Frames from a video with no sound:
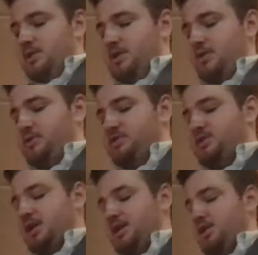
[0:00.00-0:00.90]
They are the
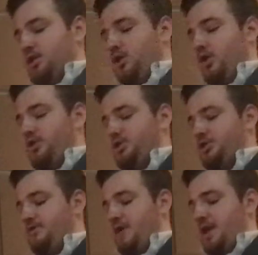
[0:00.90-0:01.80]
second
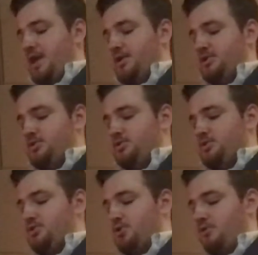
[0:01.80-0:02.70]
largest financial
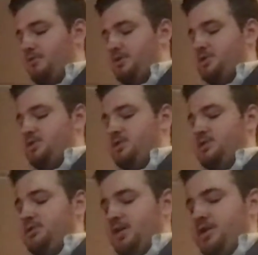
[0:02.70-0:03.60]
services
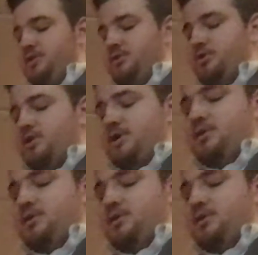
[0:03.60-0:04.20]
center